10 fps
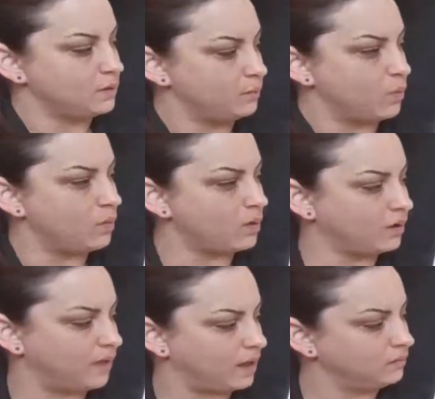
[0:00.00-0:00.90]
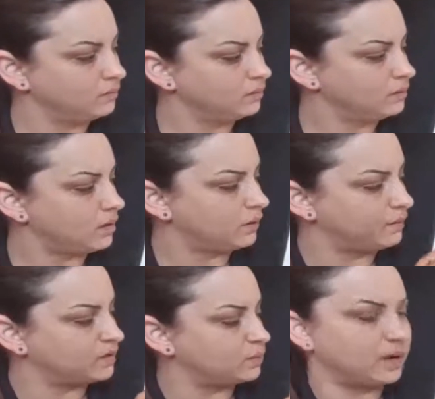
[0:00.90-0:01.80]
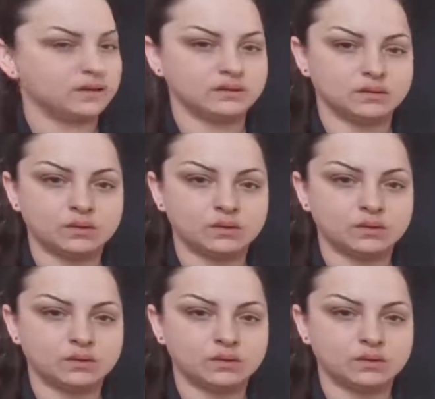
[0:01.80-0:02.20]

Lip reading: But what are they? Our first one,